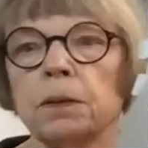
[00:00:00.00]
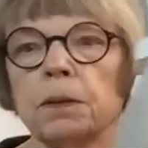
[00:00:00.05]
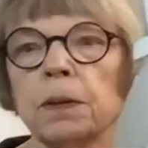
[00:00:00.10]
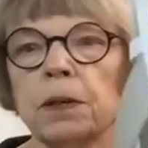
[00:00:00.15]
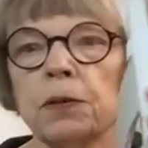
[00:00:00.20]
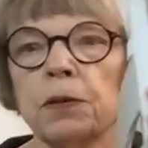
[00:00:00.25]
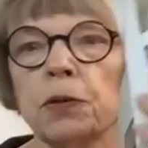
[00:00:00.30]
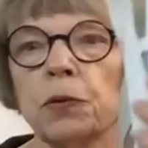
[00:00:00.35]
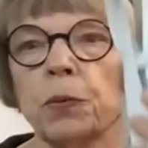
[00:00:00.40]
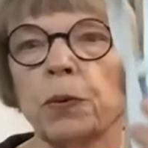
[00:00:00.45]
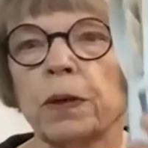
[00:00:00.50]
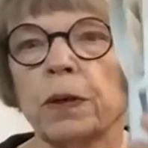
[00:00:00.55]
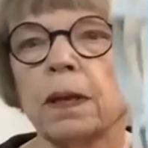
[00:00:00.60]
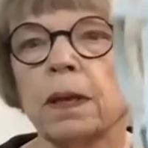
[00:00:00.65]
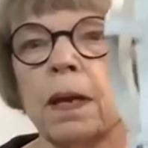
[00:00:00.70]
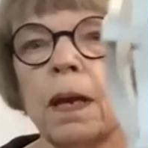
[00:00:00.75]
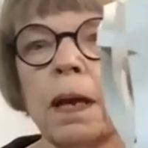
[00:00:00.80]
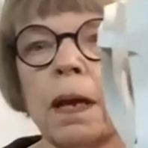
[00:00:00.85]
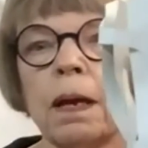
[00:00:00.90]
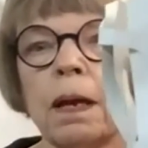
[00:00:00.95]
Here's one
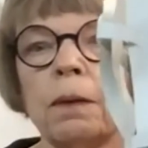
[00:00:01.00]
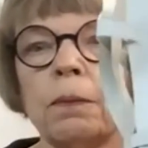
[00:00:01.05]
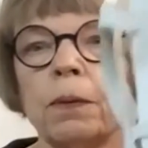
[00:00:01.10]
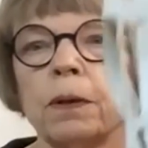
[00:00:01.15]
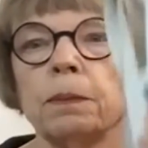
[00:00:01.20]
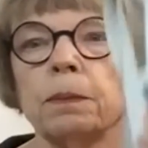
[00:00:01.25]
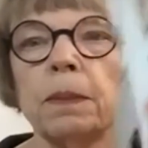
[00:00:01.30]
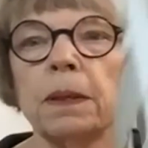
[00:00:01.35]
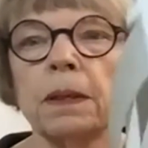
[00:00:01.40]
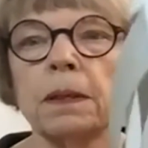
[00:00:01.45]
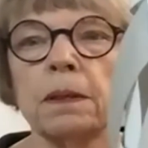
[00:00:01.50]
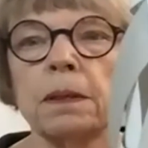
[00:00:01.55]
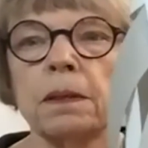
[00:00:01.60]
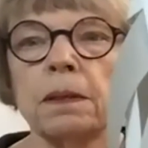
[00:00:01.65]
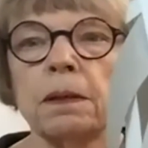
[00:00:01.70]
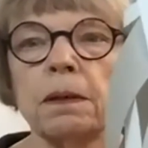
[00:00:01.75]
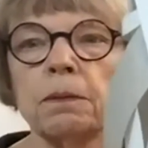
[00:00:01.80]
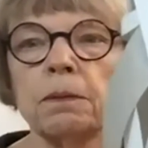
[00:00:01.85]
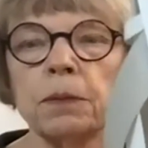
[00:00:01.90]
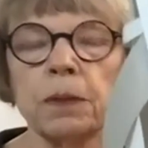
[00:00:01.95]
I want to
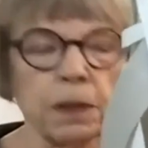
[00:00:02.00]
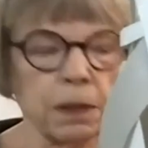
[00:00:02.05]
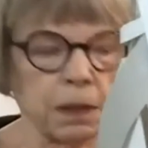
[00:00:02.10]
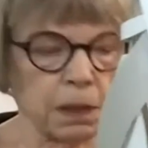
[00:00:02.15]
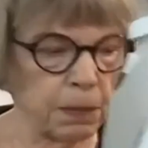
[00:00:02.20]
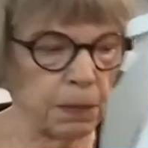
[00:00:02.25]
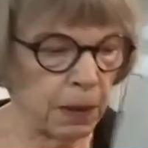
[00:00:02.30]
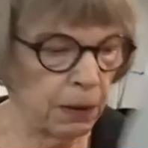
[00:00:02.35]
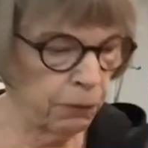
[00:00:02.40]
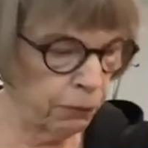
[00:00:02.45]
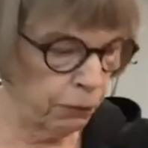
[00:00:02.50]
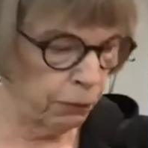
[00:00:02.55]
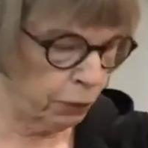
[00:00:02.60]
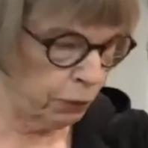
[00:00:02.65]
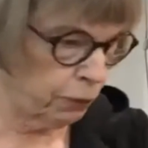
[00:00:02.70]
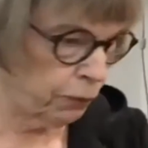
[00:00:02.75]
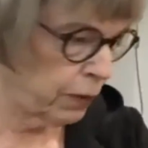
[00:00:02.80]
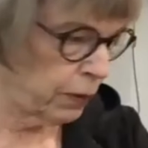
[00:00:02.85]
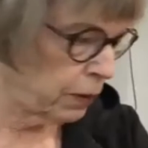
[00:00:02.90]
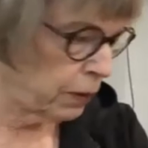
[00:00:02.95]
start with this about 4
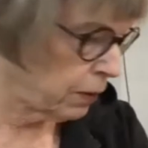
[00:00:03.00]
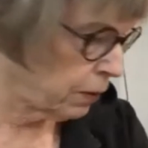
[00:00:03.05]
feet